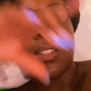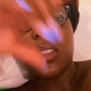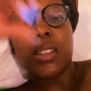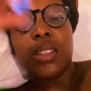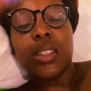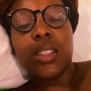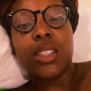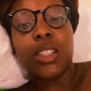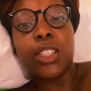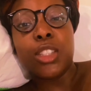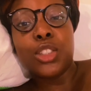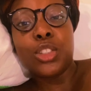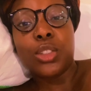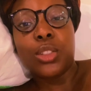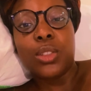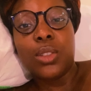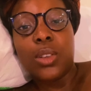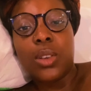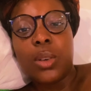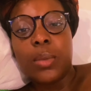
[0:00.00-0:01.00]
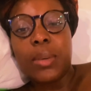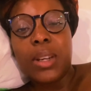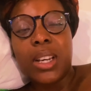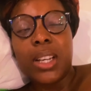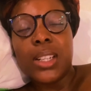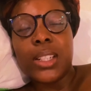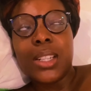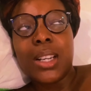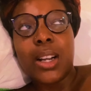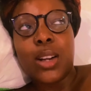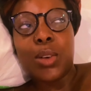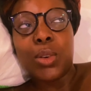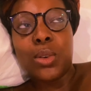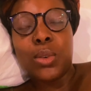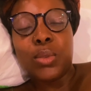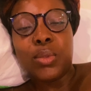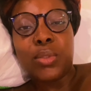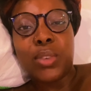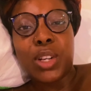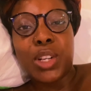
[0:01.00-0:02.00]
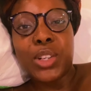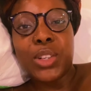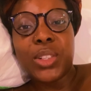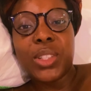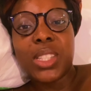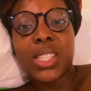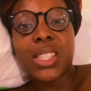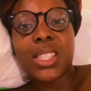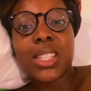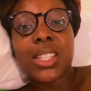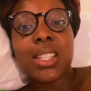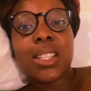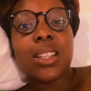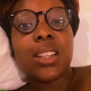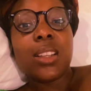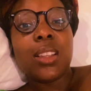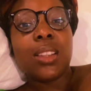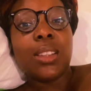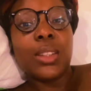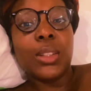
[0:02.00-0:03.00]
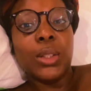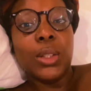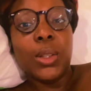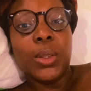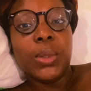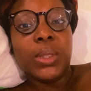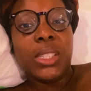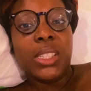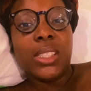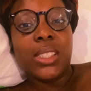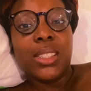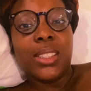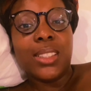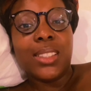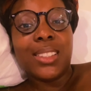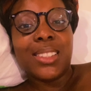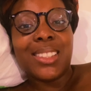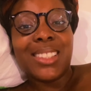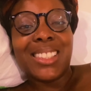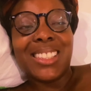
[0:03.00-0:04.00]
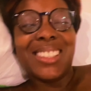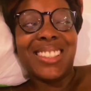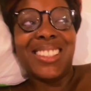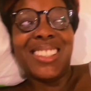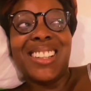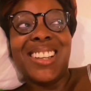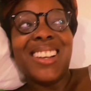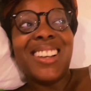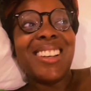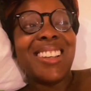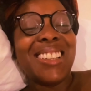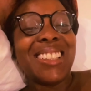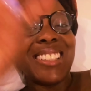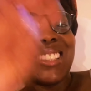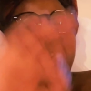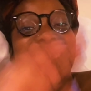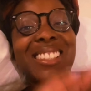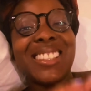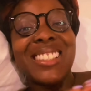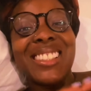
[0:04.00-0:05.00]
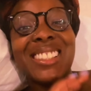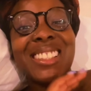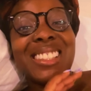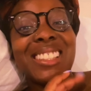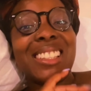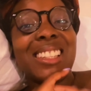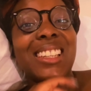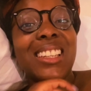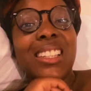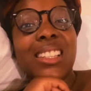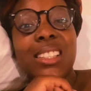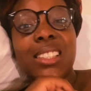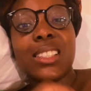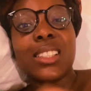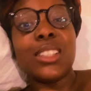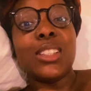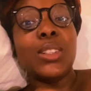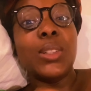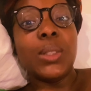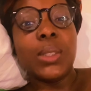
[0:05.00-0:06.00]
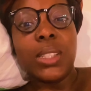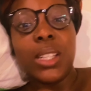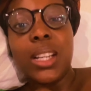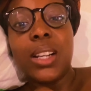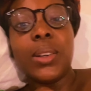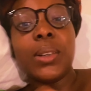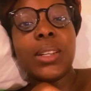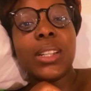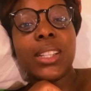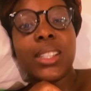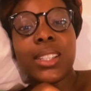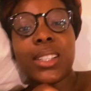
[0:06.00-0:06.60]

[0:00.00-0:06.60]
a digital nomad? I'll go first. The loneliness. it's yeah, it's lonely out here,